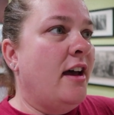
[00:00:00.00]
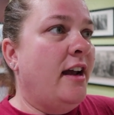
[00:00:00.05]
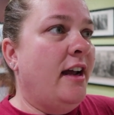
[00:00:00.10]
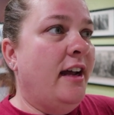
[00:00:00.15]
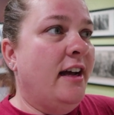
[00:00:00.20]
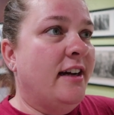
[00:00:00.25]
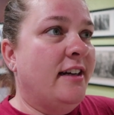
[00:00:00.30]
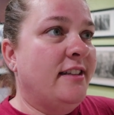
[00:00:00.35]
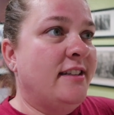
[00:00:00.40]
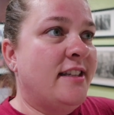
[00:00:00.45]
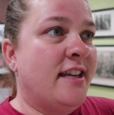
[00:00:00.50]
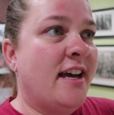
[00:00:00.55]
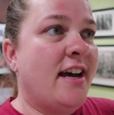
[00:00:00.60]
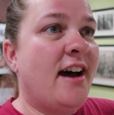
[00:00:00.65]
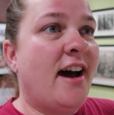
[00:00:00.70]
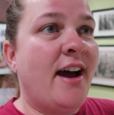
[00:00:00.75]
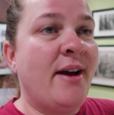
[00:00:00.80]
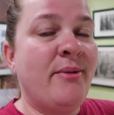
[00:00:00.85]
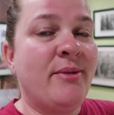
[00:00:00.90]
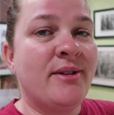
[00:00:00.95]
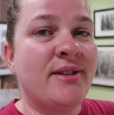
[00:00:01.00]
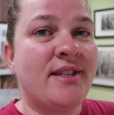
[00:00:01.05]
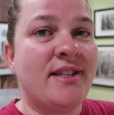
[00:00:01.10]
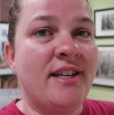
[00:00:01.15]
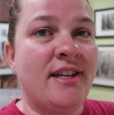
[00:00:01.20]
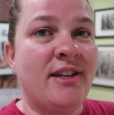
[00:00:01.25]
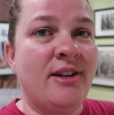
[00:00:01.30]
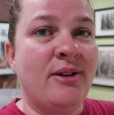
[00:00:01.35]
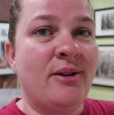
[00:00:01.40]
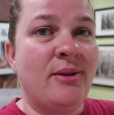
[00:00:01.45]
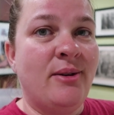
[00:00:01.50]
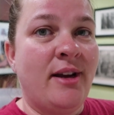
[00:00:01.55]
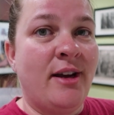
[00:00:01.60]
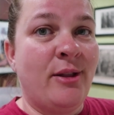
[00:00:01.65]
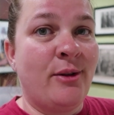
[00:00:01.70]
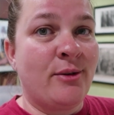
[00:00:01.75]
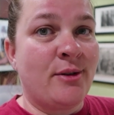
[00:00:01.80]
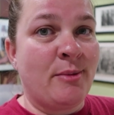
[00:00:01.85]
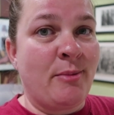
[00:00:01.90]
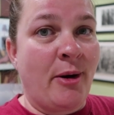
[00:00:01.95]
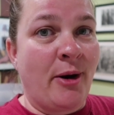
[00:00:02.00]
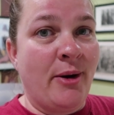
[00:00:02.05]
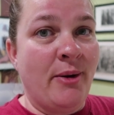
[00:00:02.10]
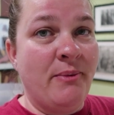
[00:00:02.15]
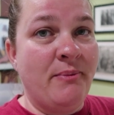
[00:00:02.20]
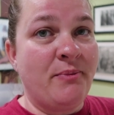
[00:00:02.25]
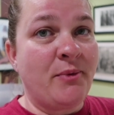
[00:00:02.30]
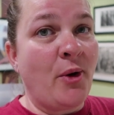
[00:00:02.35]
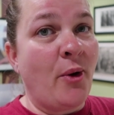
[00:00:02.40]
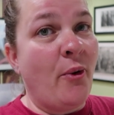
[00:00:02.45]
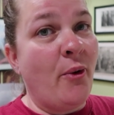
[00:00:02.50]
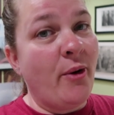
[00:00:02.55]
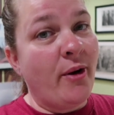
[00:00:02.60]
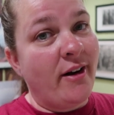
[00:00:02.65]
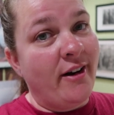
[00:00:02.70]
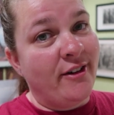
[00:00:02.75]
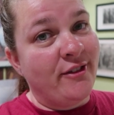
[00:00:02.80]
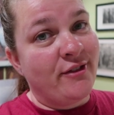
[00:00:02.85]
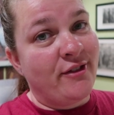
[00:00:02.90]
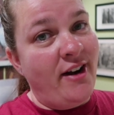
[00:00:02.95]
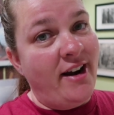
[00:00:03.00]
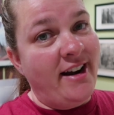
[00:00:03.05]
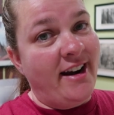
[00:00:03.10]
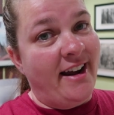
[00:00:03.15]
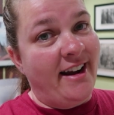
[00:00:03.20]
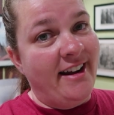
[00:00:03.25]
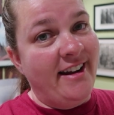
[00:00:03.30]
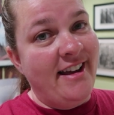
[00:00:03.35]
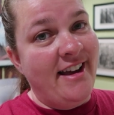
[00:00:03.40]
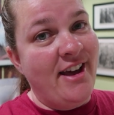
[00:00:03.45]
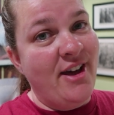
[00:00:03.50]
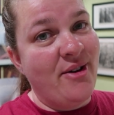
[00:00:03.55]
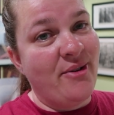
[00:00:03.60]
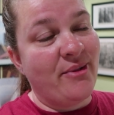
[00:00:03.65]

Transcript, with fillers: And I will see you either tomorrow or on Friday